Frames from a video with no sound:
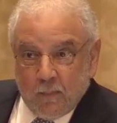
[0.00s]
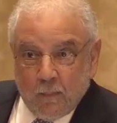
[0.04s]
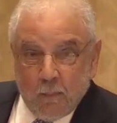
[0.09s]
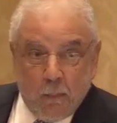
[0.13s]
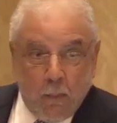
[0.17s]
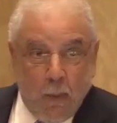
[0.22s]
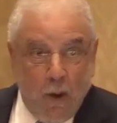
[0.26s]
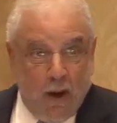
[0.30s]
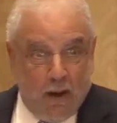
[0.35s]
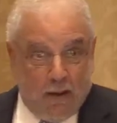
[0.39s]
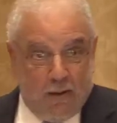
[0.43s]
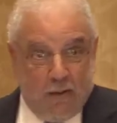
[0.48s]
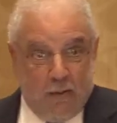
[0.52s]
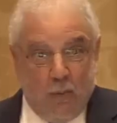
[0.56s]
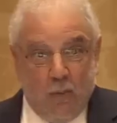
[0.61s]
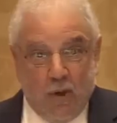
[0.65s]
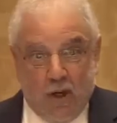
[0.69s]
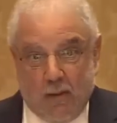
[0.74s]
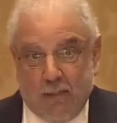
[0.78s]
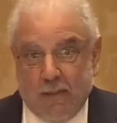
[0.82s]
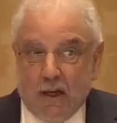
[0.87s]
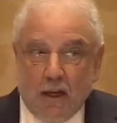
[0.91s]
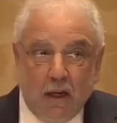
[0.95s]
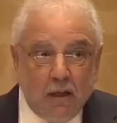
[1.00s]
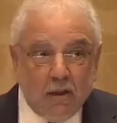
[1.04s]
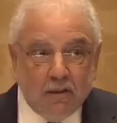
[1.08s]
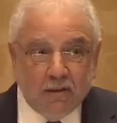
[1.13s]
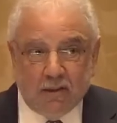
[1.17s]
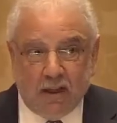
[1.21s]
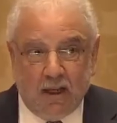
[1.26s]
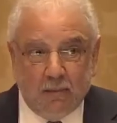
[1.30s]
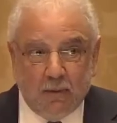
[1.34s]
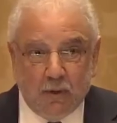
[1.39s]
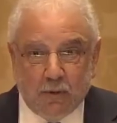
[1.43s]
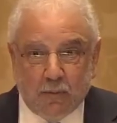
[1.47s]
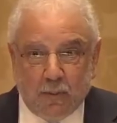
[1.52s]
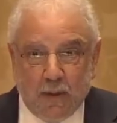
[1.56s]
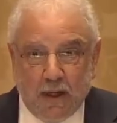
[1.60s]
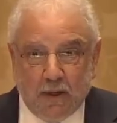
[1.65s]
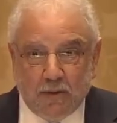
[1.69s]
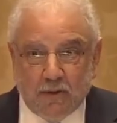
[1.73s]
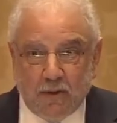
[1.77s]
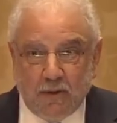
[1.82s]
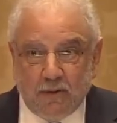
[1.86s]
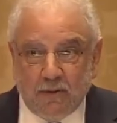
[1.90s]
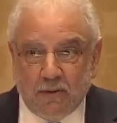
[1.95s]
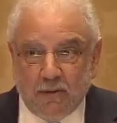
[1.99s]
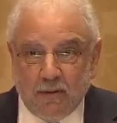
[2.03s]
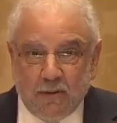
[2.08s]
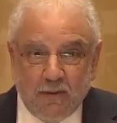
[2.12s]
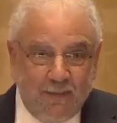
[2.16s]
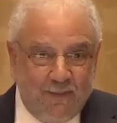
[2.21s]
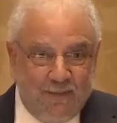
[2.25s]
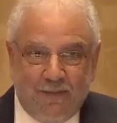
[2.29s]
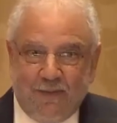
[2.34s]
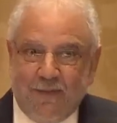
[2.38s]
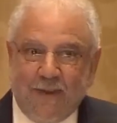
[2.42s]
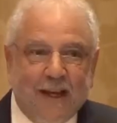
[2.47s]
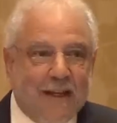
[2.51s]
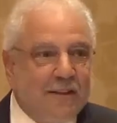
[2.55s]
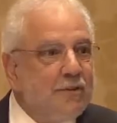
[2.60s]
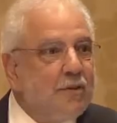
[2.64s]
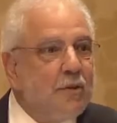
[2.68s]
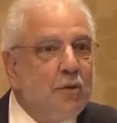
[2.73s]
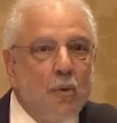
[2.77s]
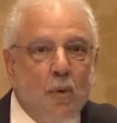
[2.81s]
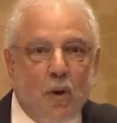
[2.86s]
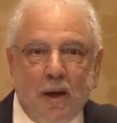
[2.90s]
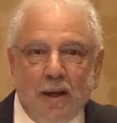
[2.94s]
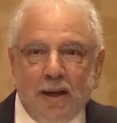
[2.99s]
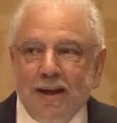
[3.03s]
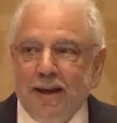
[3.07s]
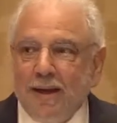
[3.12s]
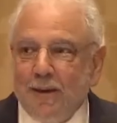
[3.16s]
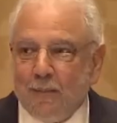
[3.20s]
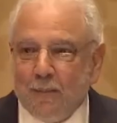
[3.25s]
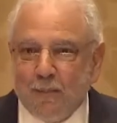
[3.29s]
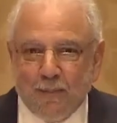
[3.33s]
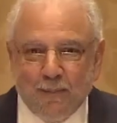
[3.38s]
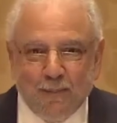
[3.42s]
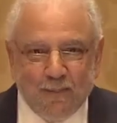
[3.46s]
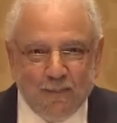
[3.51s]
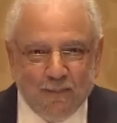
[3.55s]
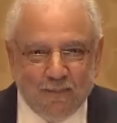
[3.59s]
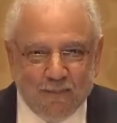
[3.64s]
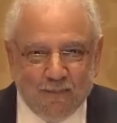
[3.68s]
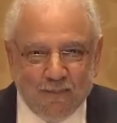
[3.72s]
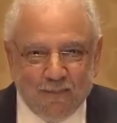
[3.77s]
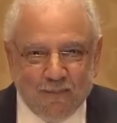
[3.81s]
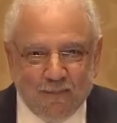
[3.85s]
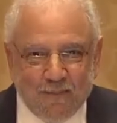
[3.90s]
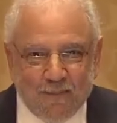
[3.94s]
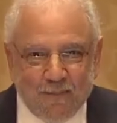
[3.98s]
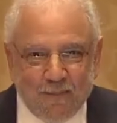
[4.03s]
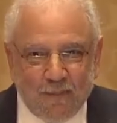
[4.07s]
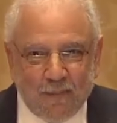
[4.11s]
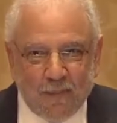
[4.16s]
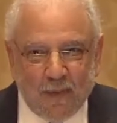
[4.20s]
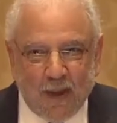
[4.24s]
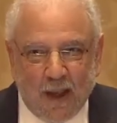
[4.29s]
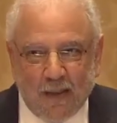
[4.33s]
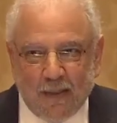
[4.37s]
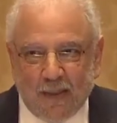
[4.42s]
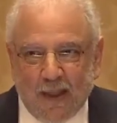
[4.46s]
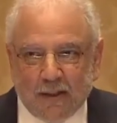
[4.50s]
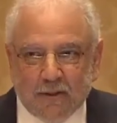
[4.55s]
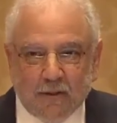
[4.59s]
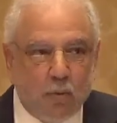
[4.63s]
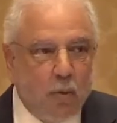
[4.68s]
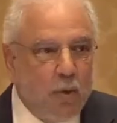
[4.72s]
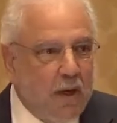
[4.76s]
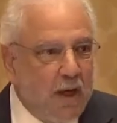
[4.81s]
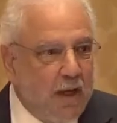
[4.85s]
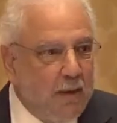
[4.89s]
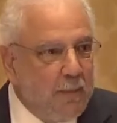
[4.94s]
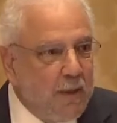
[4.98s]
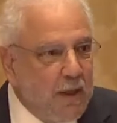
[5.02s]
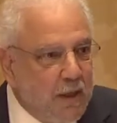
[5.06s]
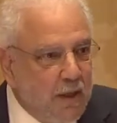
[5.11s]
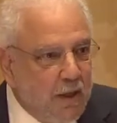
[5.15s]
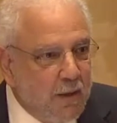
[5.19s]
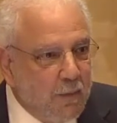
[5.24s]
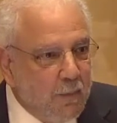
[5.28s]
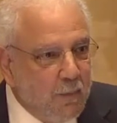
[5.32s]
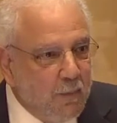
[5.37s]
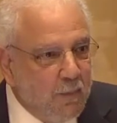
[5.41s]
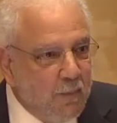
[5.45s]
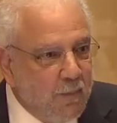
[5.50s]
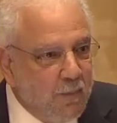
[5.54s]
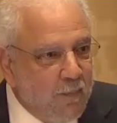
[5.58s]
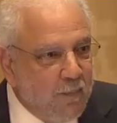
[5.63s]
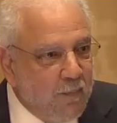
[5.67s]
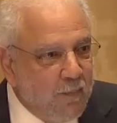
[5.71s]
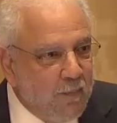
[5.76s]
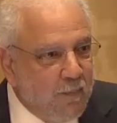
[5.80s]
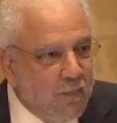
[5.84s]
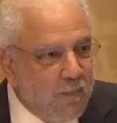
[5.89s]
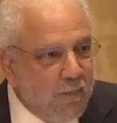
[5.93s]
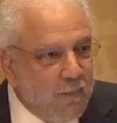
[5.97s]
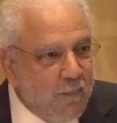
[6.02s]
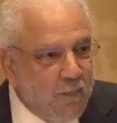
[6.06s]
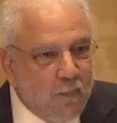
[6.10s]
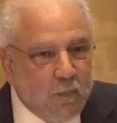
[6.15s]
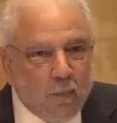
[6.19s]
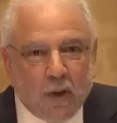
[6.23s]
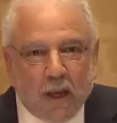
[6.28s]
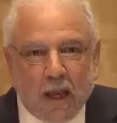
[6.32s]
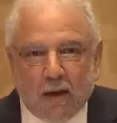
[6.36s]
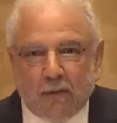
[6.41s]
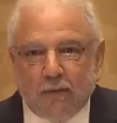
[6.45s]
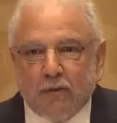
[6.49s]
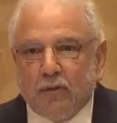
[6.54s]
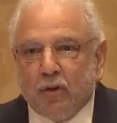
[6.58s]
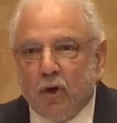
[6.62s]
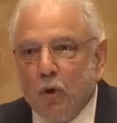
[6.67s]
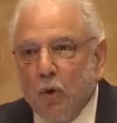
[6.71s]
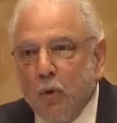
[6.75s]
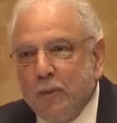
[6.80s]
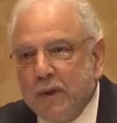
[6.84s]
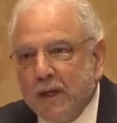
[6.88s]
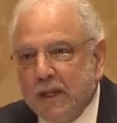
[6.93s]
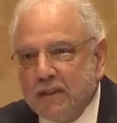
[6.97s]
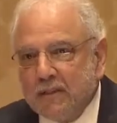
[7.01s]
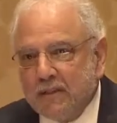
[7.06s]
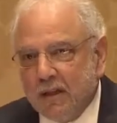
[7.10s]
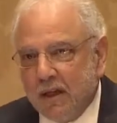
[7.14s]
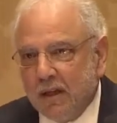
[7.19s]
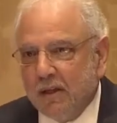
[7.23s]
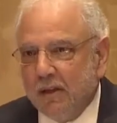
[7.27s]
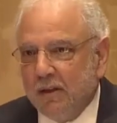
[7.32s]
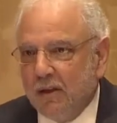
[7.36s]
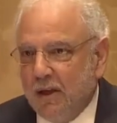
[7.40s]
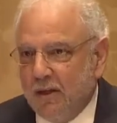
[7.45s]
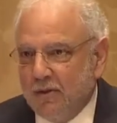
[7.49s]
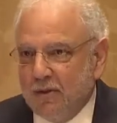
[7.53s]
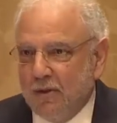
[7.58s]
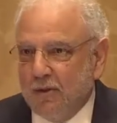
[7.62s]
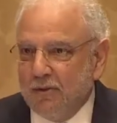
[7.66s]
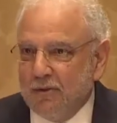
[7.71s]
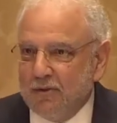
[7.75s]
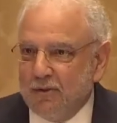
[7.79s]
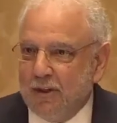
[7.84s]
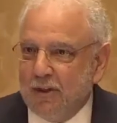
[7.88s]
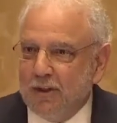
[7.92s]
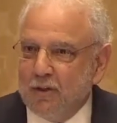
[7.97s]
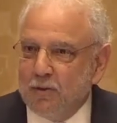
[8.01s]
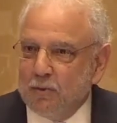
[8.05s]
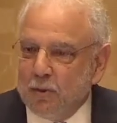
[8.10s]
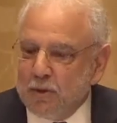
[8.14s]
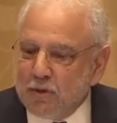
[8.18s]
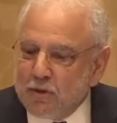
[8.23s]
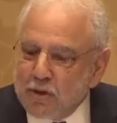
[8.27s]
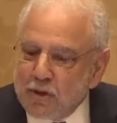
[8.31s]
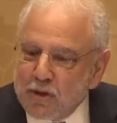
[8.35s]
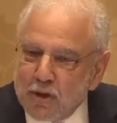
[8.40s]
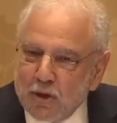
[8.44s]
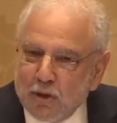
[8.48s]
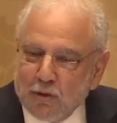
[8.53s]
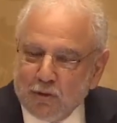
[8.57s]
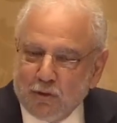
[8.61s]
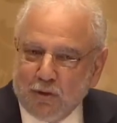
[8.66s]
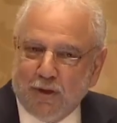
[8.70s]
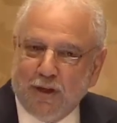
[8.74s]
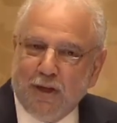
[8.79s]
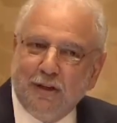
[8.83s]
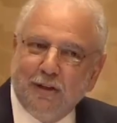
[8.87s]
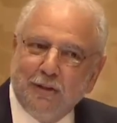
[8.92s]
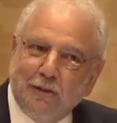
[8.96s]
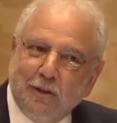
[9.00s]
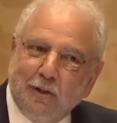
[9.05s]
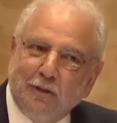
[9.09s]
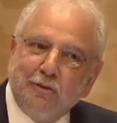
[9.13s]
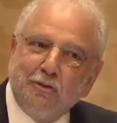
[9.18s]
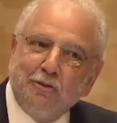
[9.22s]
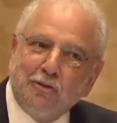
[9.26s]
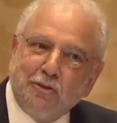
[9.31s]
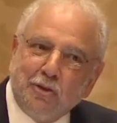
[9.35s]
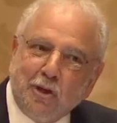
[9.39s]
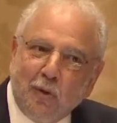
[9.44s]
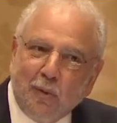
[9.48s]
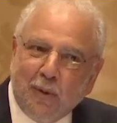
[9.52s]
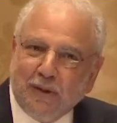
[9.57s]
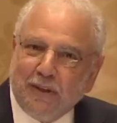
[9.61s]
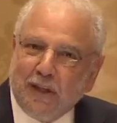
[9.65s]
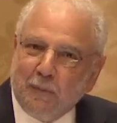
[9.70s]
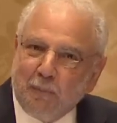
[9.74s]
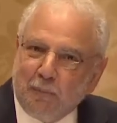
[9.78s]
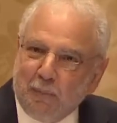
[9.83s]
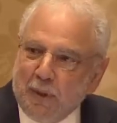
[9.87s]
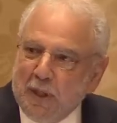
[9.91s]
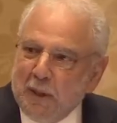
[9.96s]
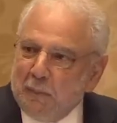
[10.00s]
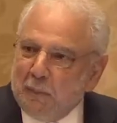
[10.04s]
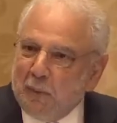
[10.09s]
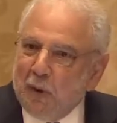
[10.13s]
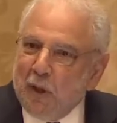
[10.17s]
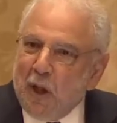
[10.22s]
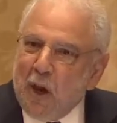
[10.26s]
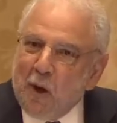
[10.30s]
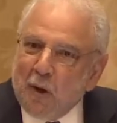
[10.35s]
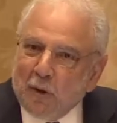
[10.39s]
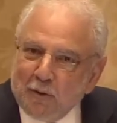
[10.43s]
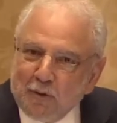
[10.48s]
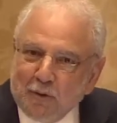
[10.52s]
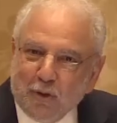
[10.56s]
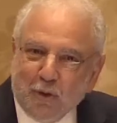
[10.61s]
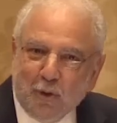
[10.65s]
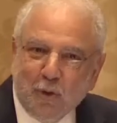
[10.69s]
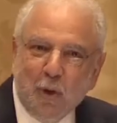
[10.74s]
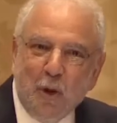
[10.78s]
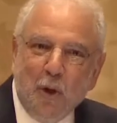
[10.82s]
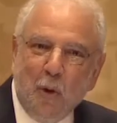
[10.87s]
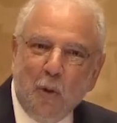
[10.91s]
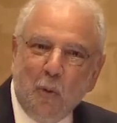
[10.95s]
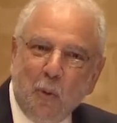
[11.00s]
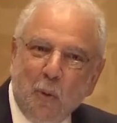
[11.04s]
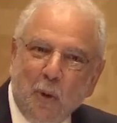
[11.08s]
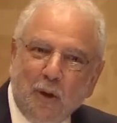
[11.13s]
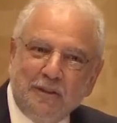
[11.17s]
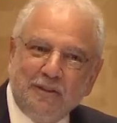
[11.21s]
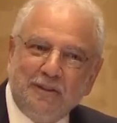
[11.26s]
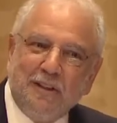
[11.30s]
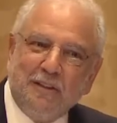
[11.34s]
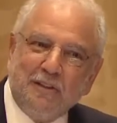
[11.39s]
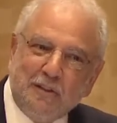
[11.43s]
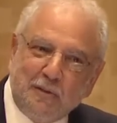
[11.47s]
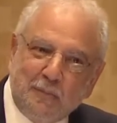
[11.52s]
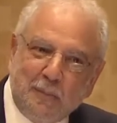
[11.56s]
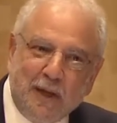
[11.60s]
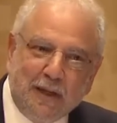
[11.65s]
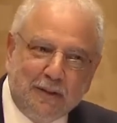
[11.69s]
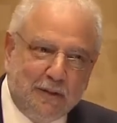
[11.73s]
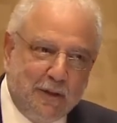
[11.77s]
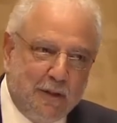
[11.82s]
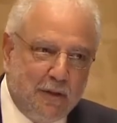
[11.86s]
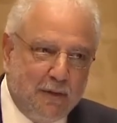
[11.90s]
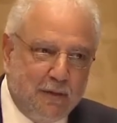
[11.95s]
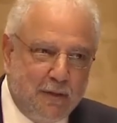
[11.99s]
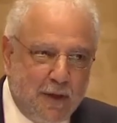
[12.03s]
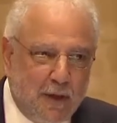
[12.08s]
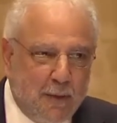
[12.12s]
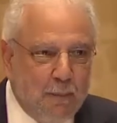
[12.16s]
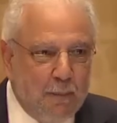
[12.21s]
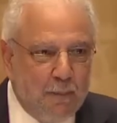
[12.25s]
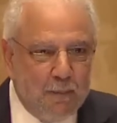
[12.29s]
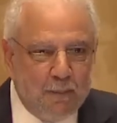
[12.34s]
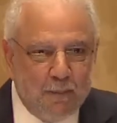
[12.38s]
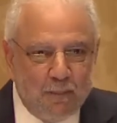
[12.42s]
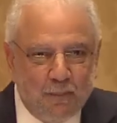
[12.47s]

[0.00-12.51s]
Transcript: But when I'm an Alzheimer's patient, that's who I am, and that's what I become. We have too many psychological studies with children and adults showing that people do what's expected of them.